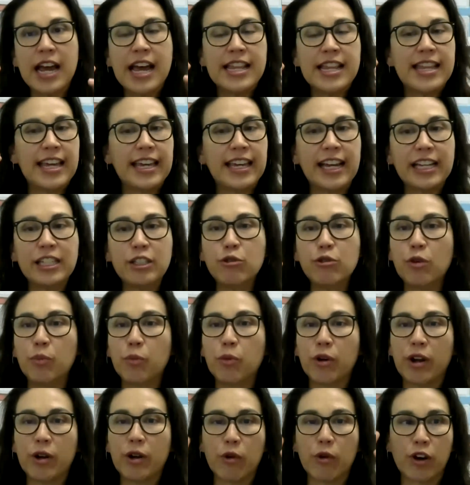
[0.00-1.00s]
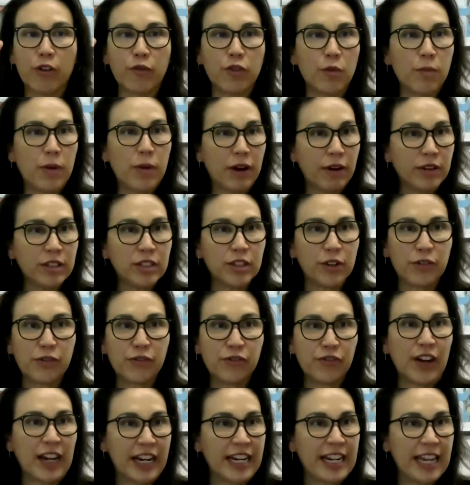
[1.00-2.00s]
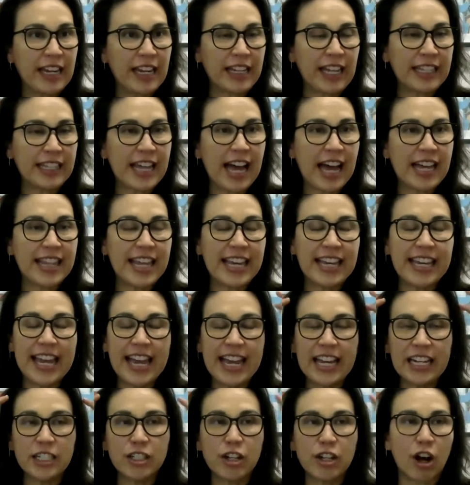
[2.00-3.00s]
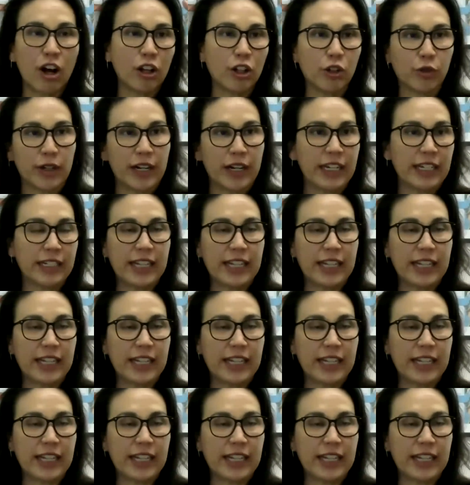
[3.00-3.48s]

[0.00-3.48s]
They get to a point where if the parents are fighting like that, they can't tolerate,